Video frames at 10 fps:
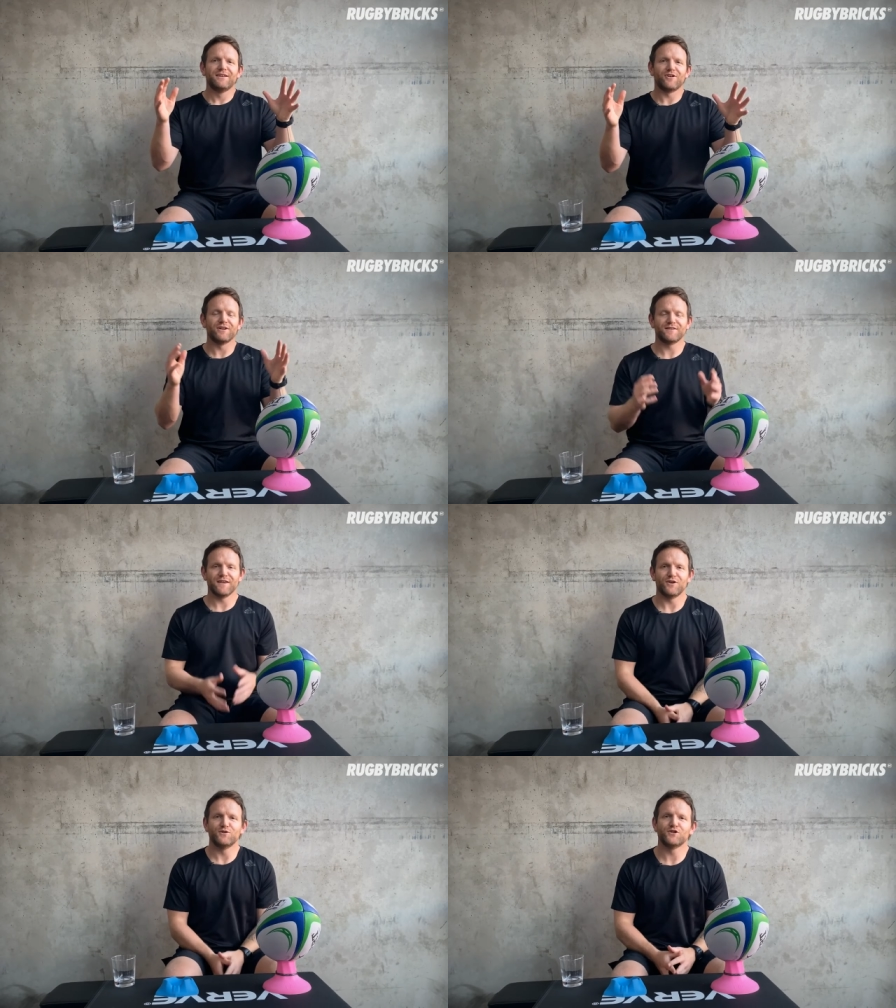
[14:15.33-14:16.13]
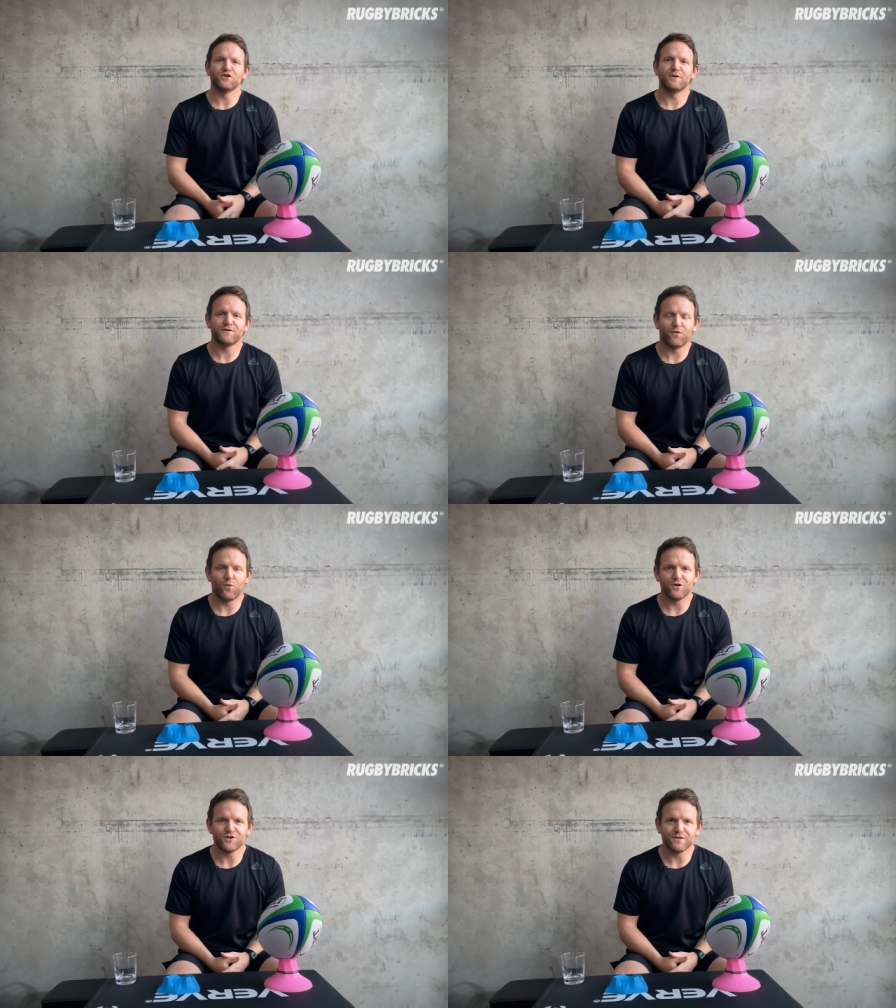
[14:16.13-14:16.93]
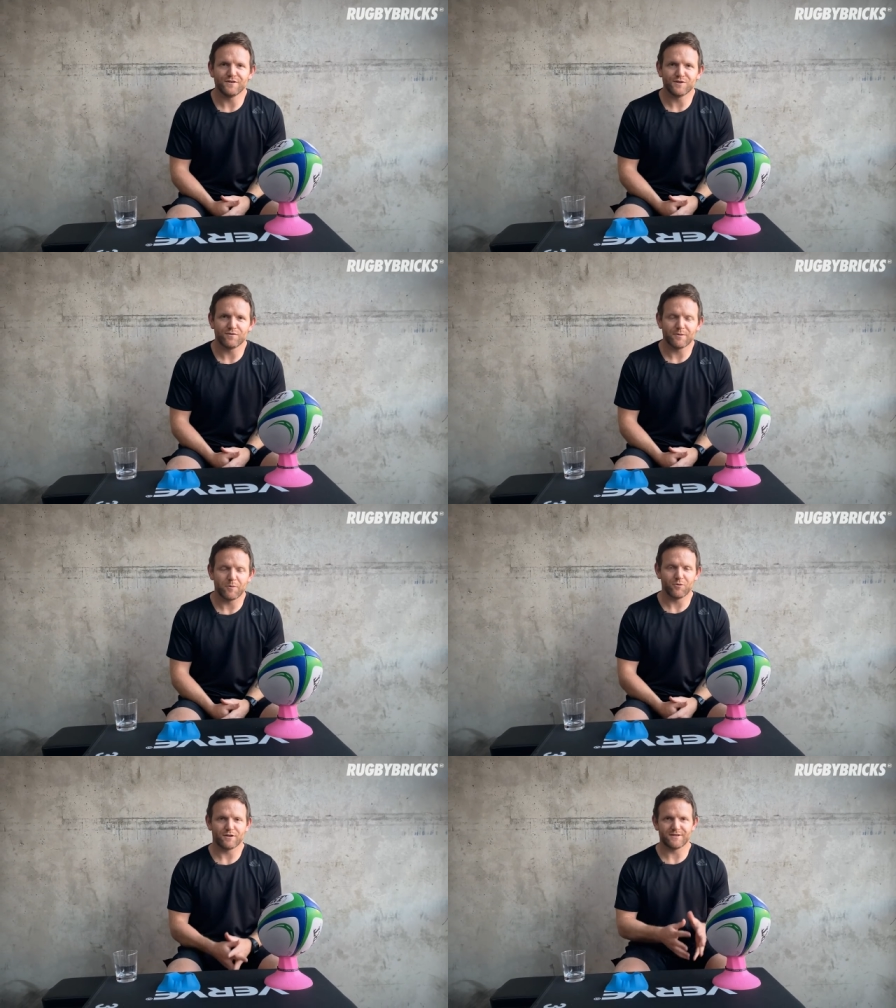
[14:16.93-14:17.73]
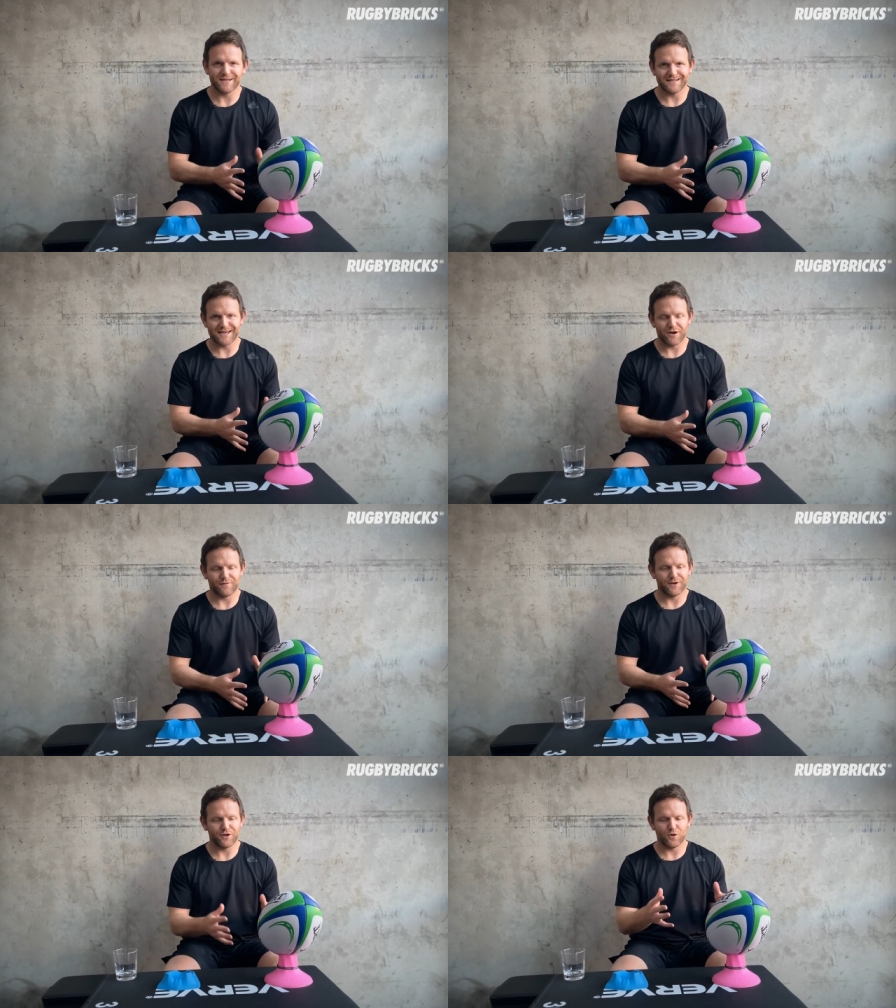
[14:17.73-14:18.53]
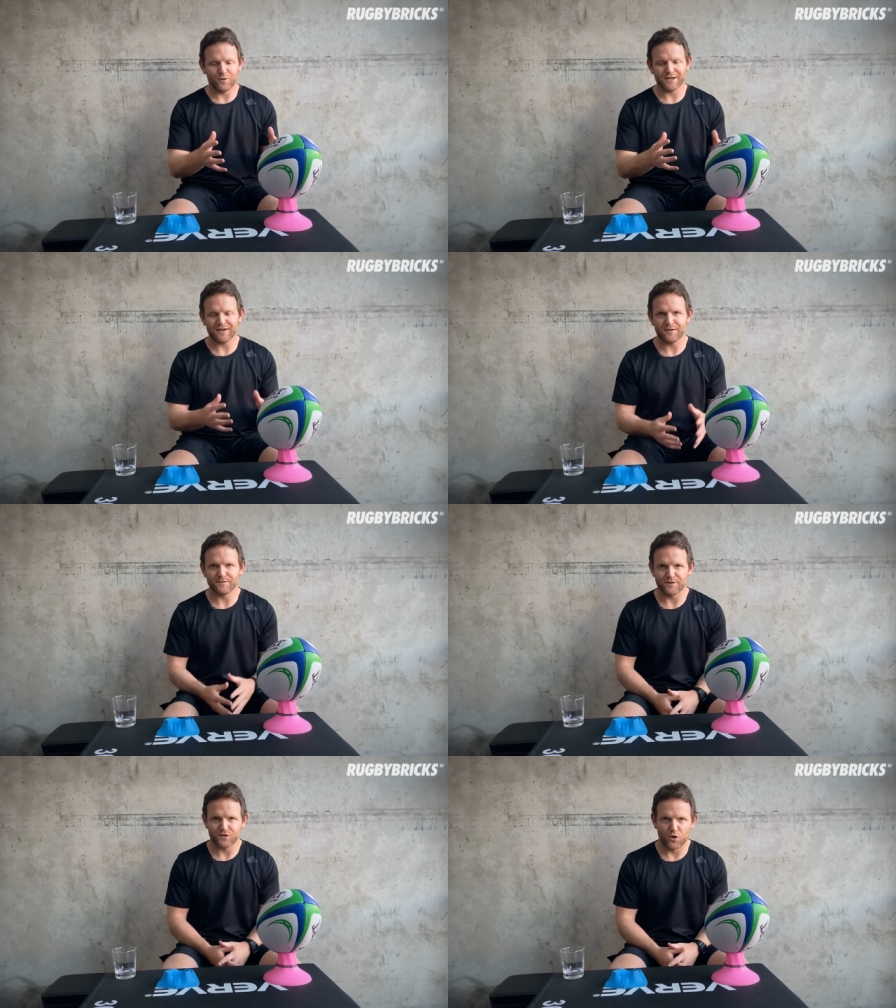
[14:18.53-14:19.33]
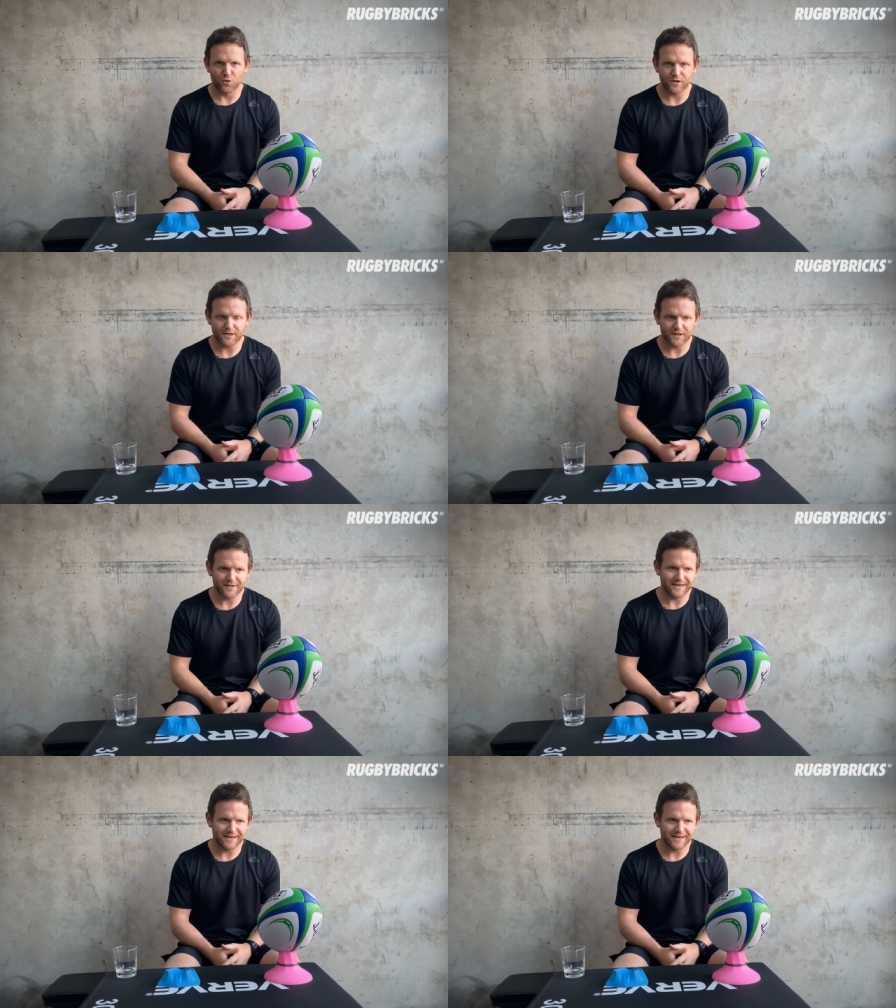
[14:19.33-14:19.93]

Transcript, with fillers: Guys, thank you so much for watching this Rugby Bricks detail video when it comes to goal kicking.